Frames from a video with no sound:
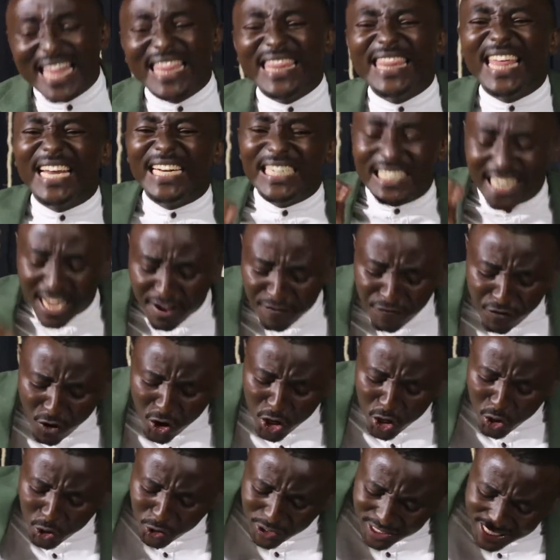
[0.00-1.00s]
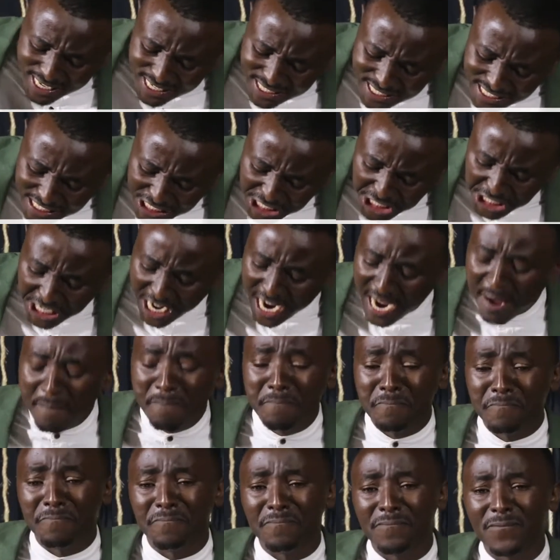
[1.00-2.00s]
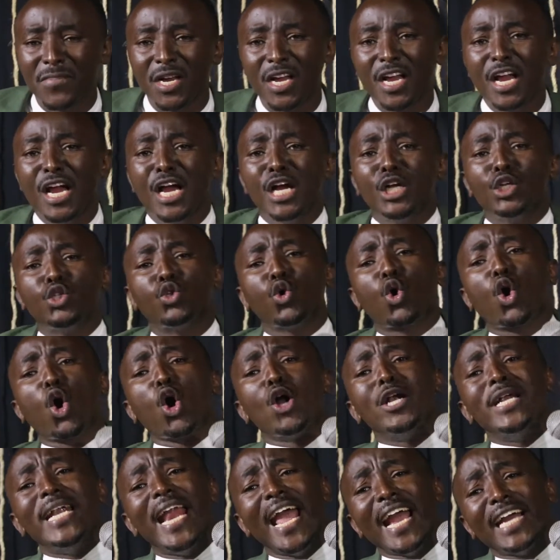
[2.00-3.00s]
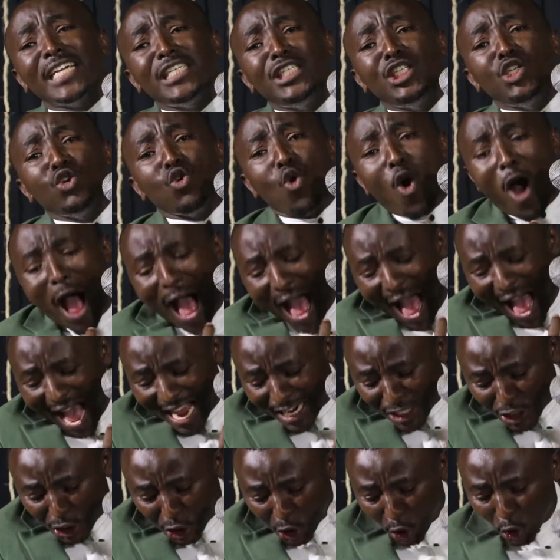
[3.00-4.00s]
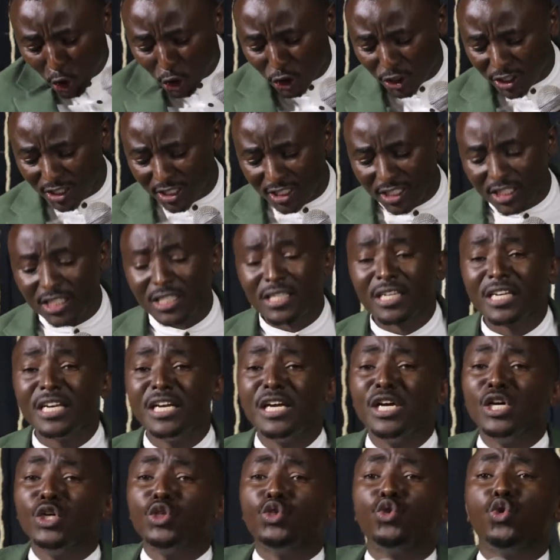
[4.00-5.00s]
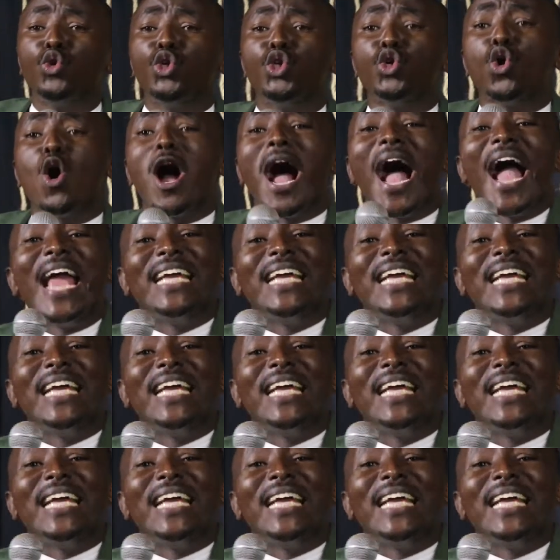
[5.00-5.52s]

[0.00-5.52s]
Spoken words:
The devil uses shame to connect your actions to your